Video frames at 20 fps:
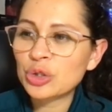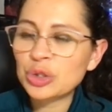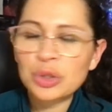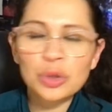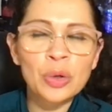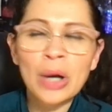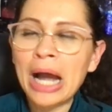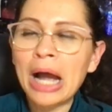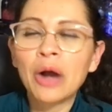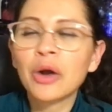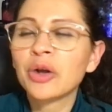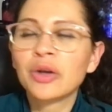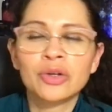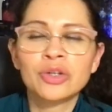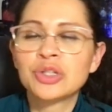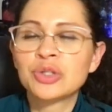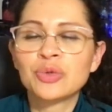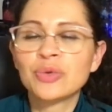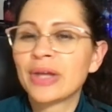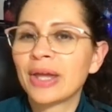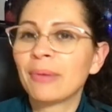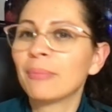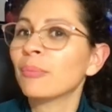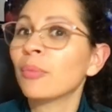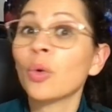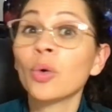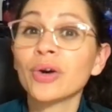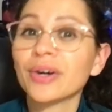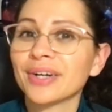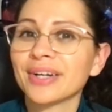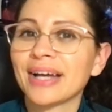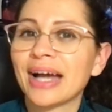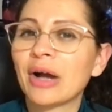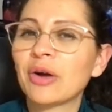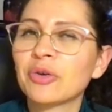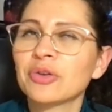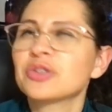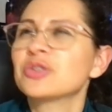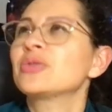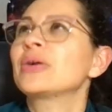So how could you get bored?
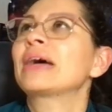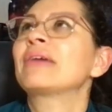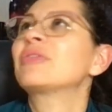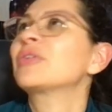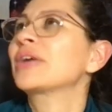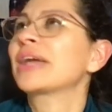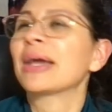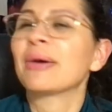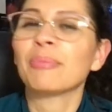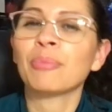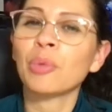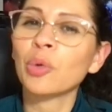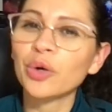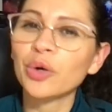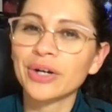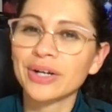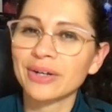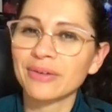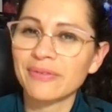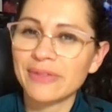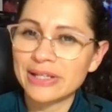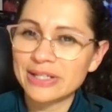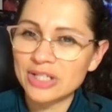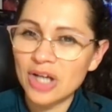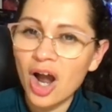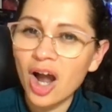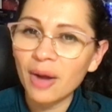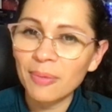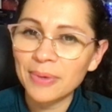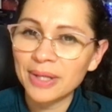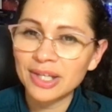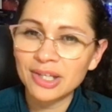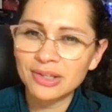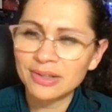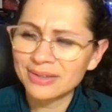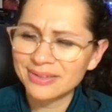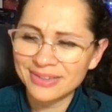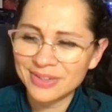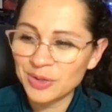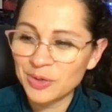How could you ever get bored of this hobby?
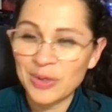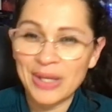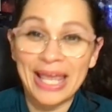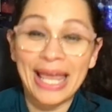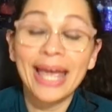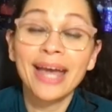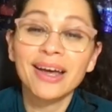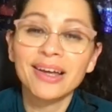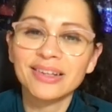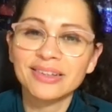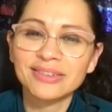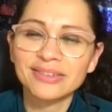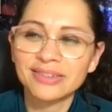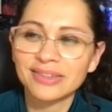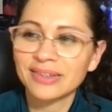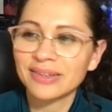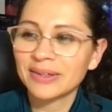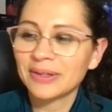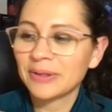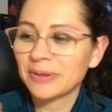You can't.